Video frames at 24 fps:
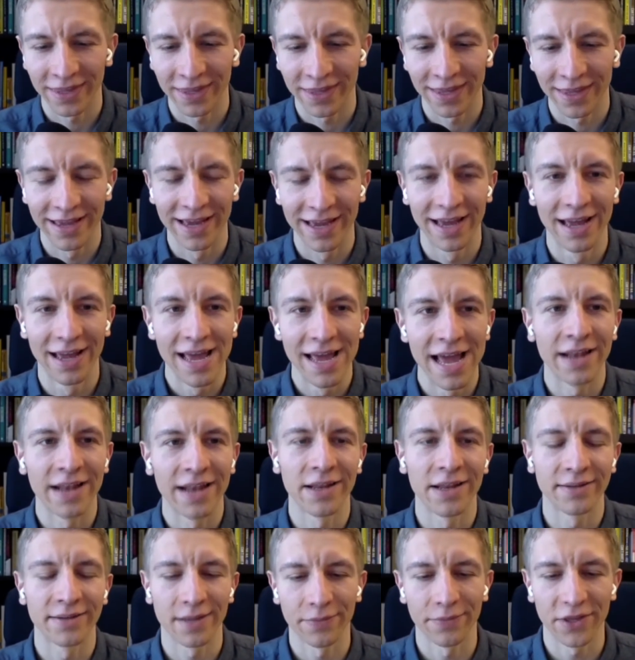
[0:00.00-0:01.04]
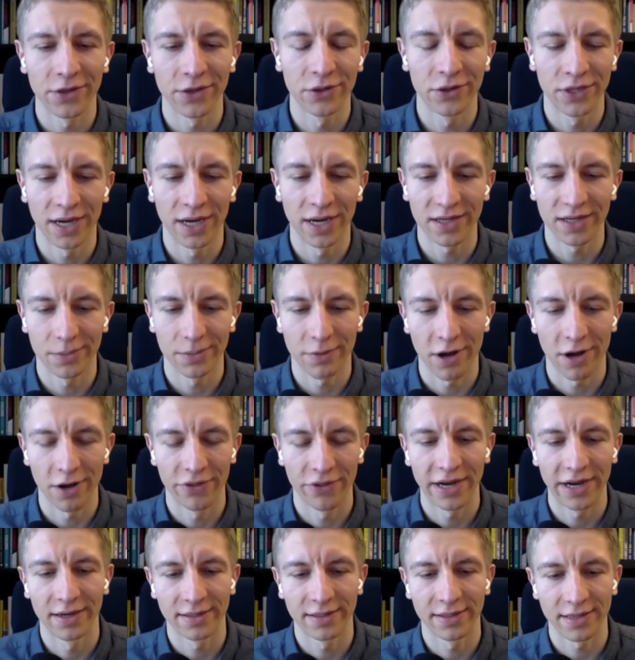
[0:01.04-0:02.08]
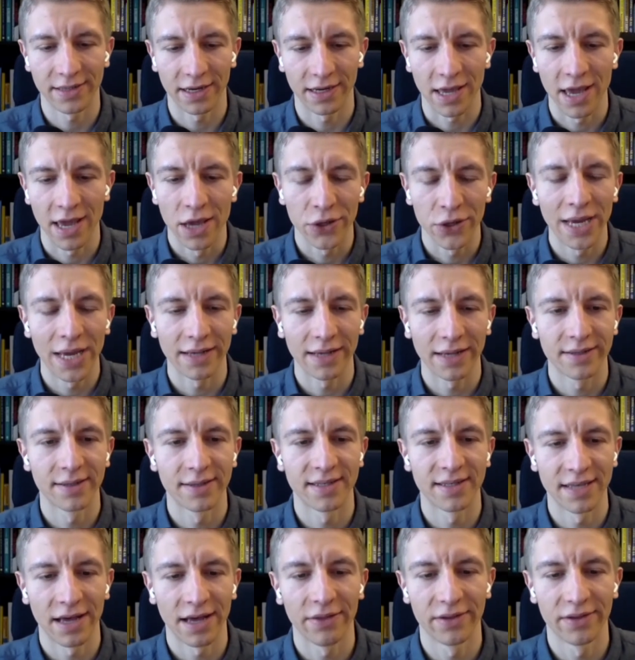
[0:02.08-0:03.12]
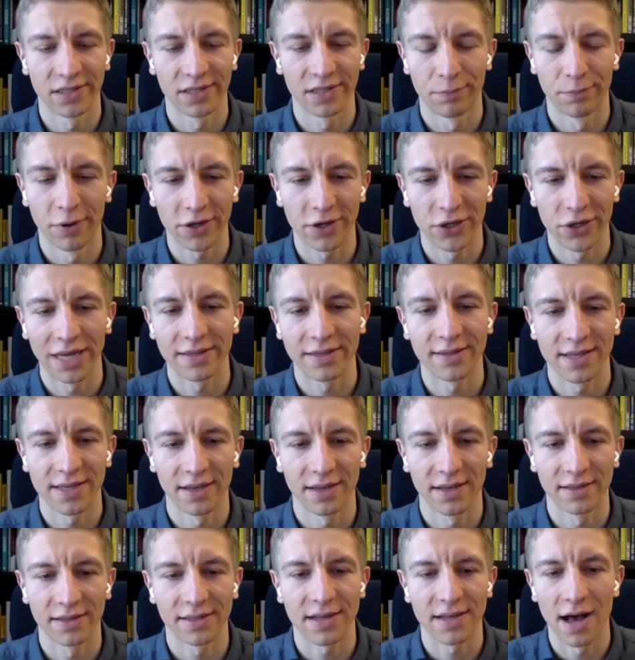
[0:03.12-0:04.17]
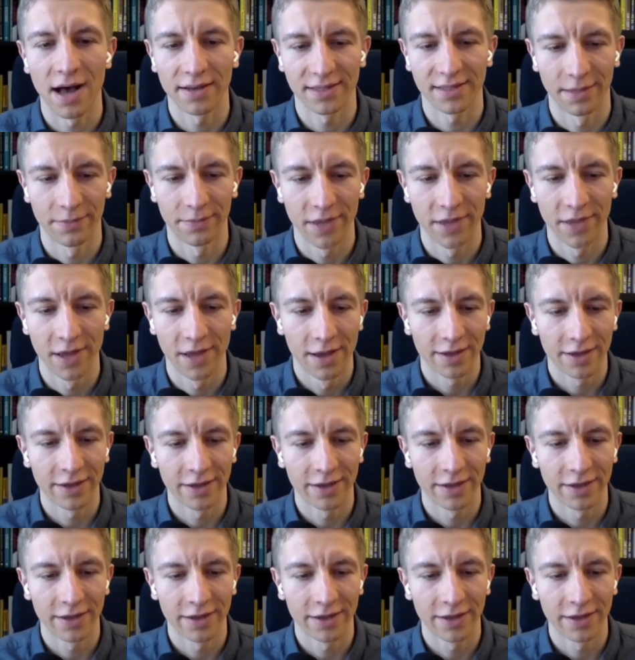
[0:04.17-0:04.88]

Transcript: Yeah, and something you touched upon there is like you have to sell this book, you have to sell this concept.